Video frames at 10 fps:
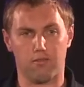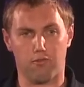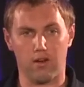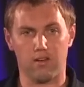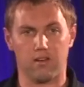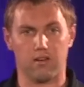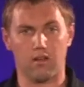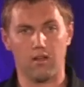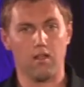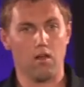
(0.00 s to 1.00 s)
at the front end
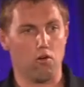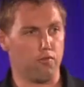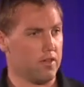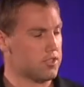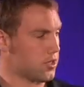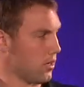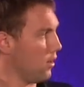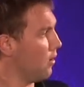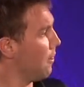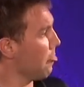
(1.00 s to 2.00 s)
with
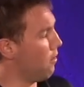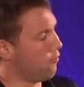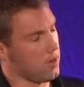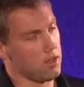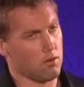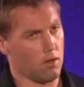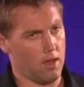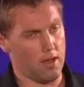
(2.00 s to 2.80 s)
extra video